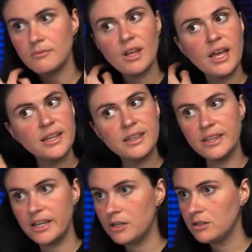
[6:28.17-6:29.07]
And
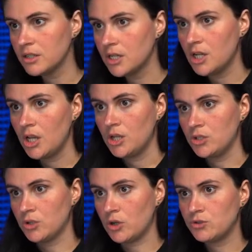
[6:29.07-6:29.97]
there
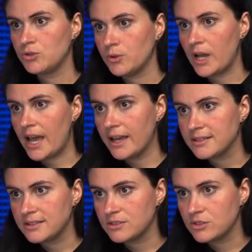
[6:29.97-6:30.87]
you go to
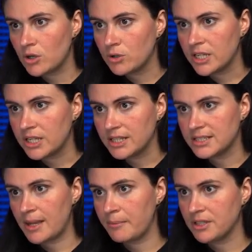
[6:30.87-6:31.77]
Access Token
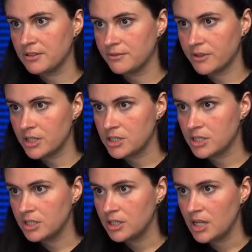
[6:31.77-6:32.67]
Accepted
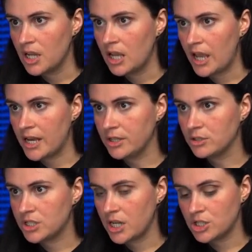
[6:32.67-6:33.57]
Version, and you
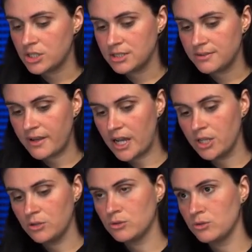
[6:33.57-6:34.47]
change this
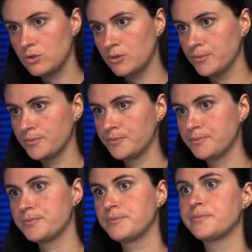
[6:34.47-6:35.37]
value to 2.
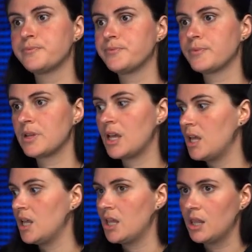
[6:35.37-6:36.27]

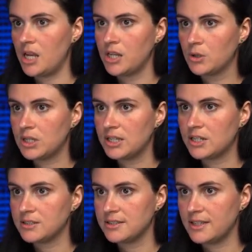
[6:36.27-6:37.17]
Then you click
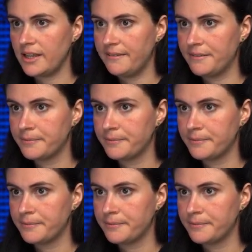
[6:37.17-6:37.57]
on Save.